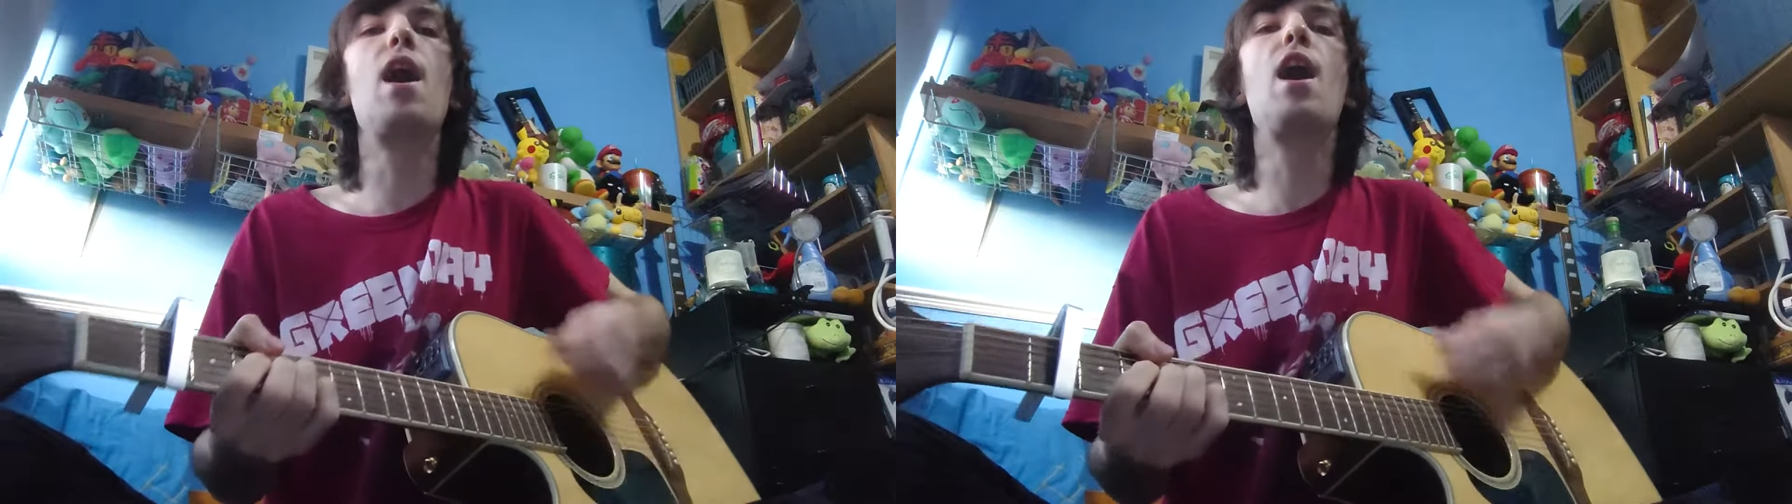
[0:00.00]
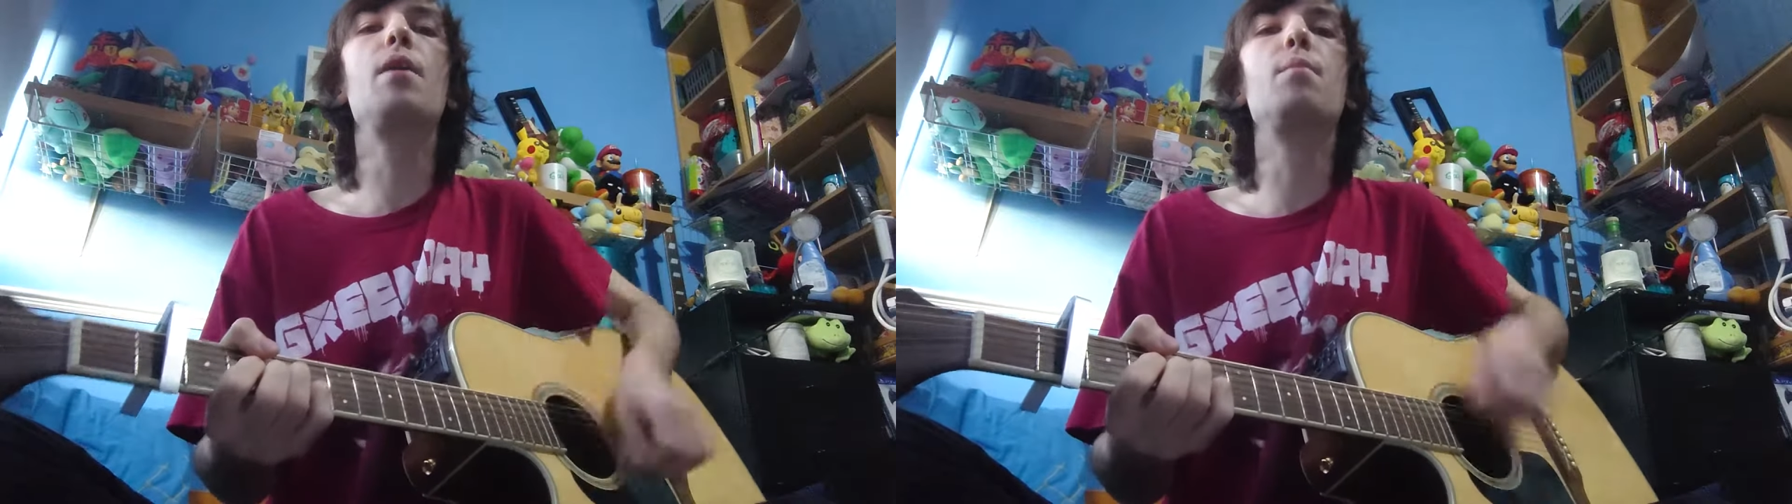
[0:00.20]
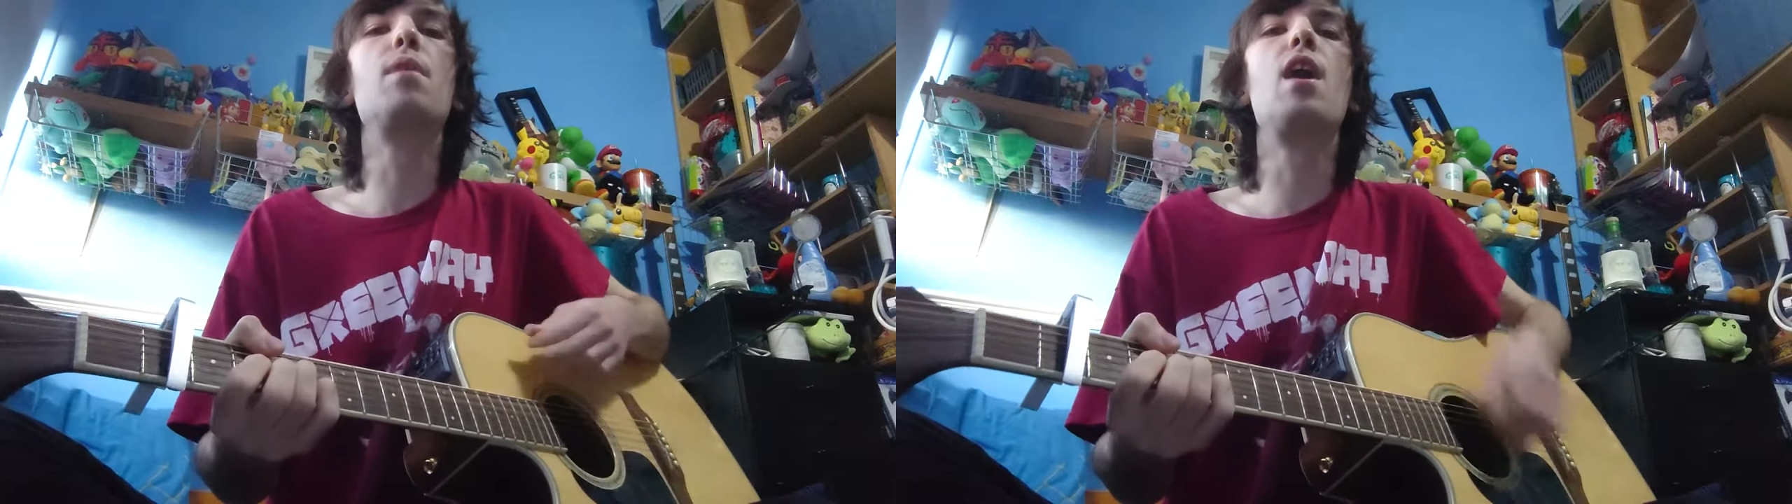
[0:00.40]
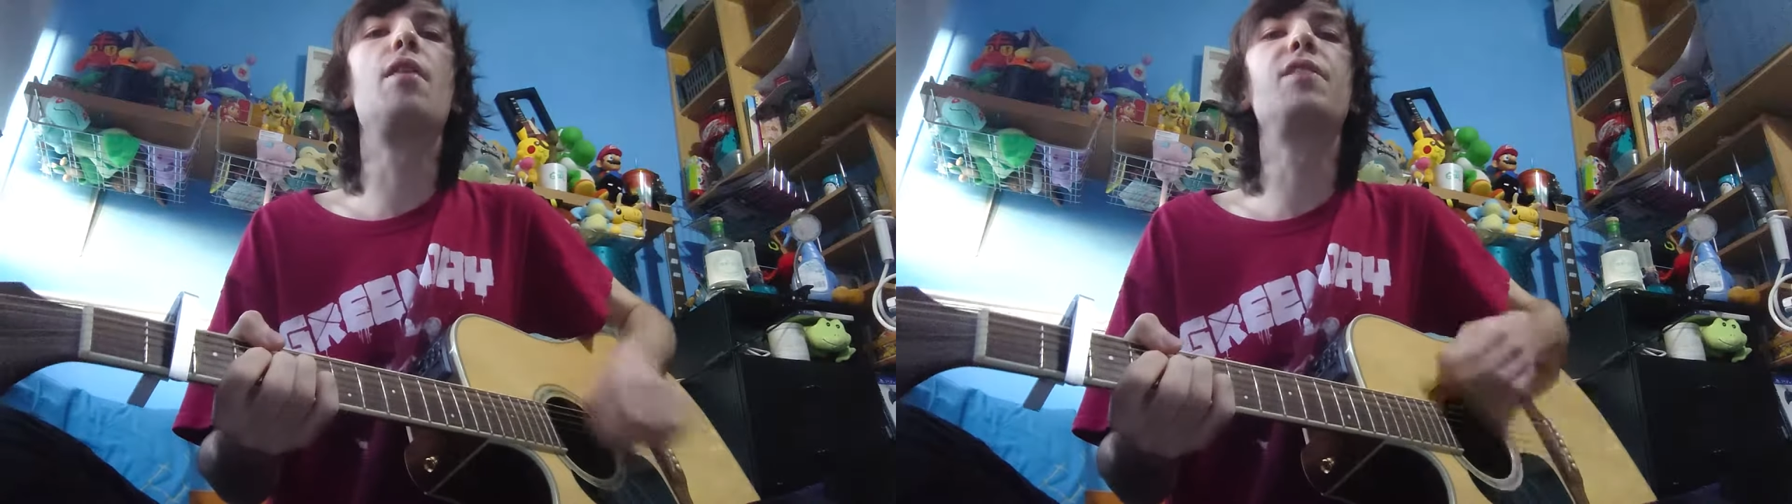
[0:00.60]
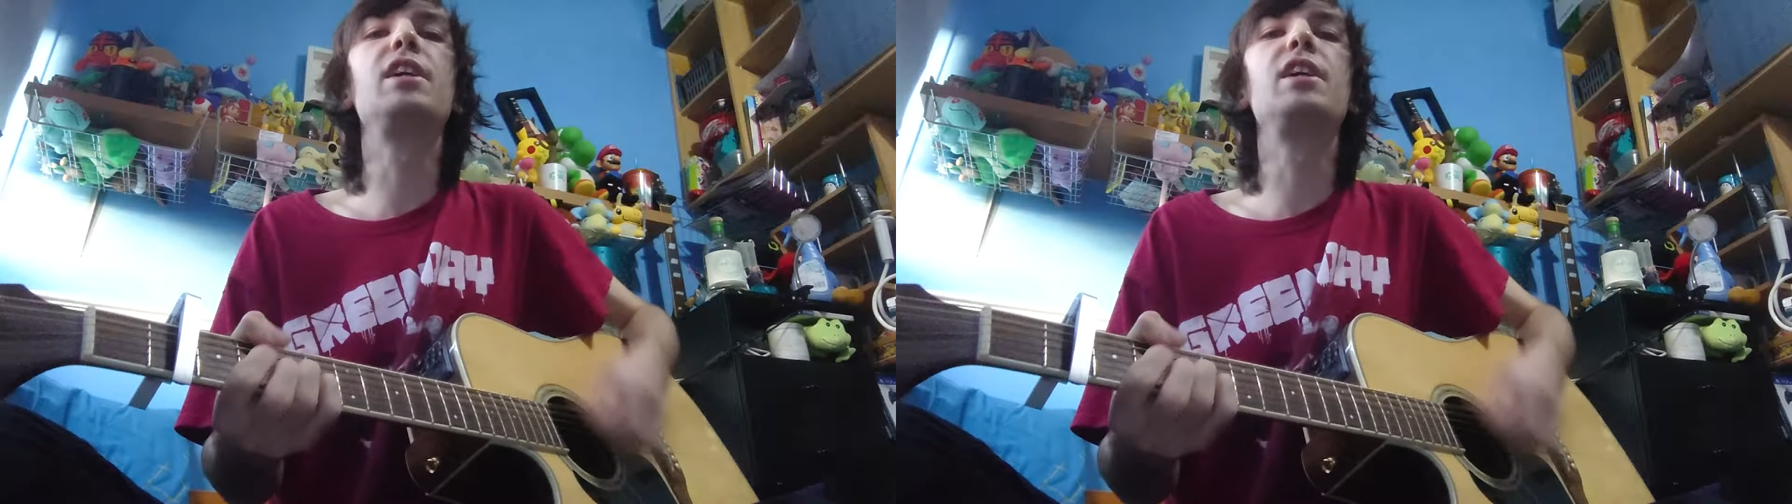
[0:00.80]
bottom
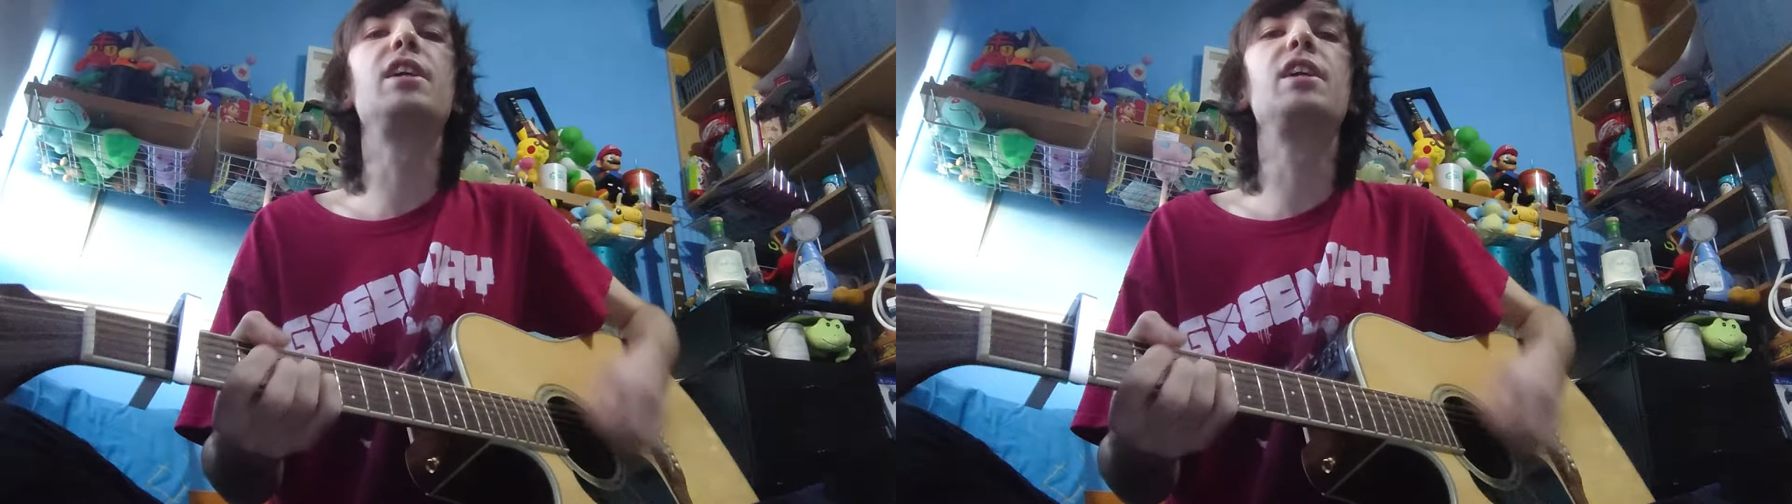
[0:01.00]
of this